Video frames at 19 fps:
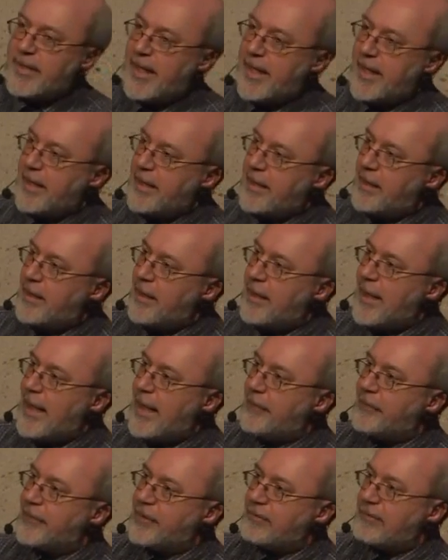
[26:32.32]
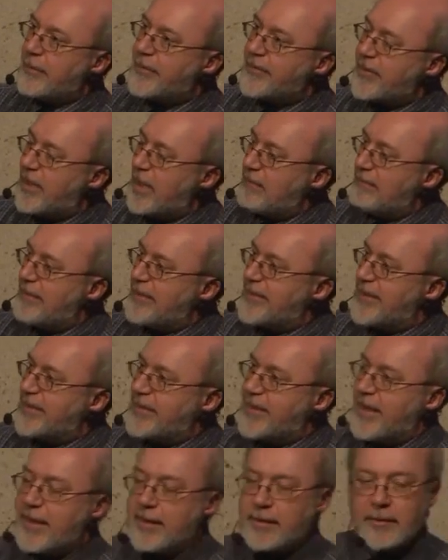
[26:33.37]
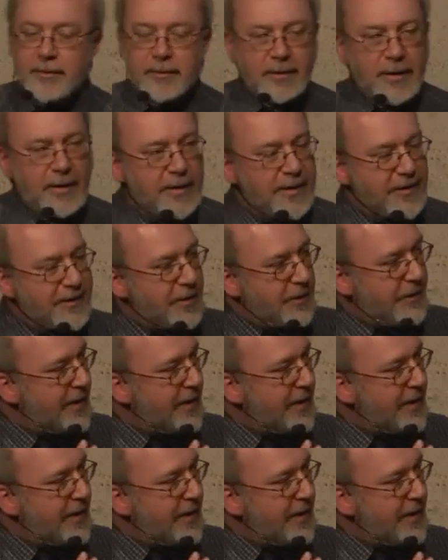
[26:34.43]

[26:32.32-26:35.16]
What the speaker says: king after Osiris is killed. So